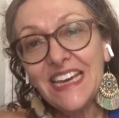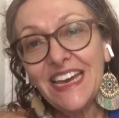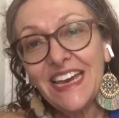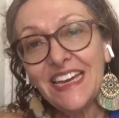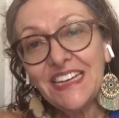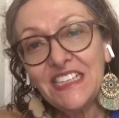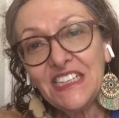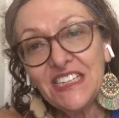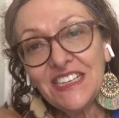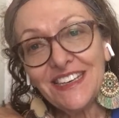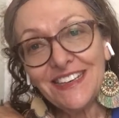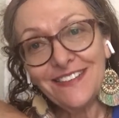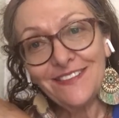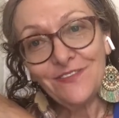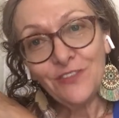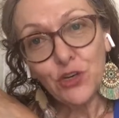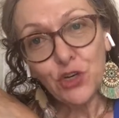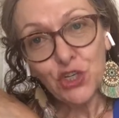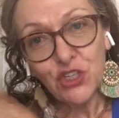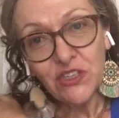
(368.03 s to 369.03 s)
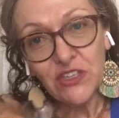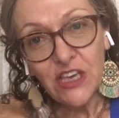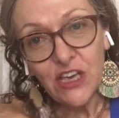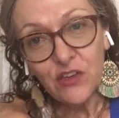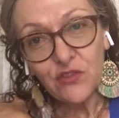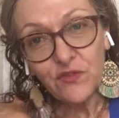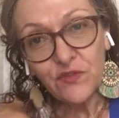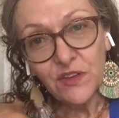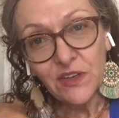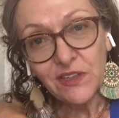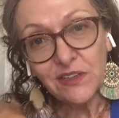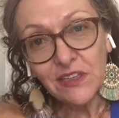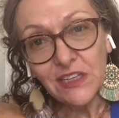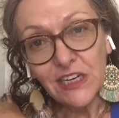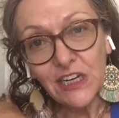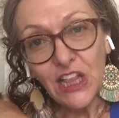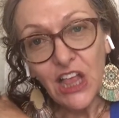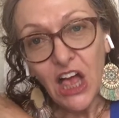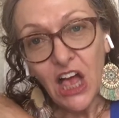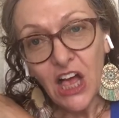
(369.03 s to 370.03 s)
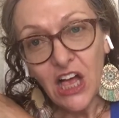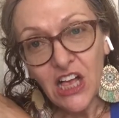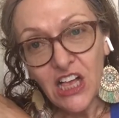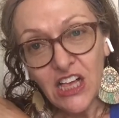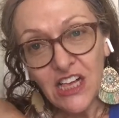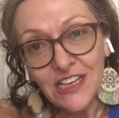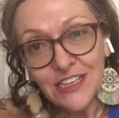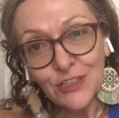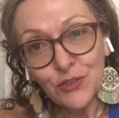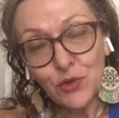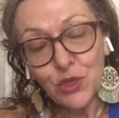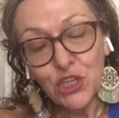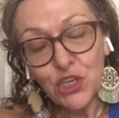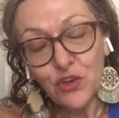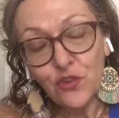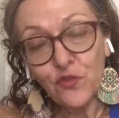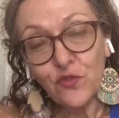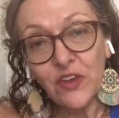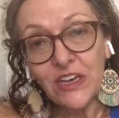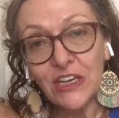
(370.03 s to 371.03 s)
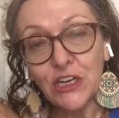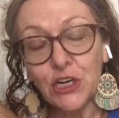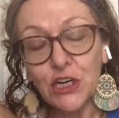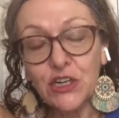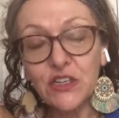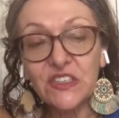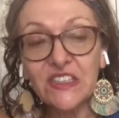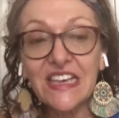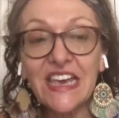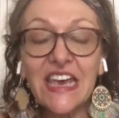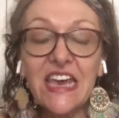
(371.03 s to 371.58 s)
and give yourself a little hug with your fingers.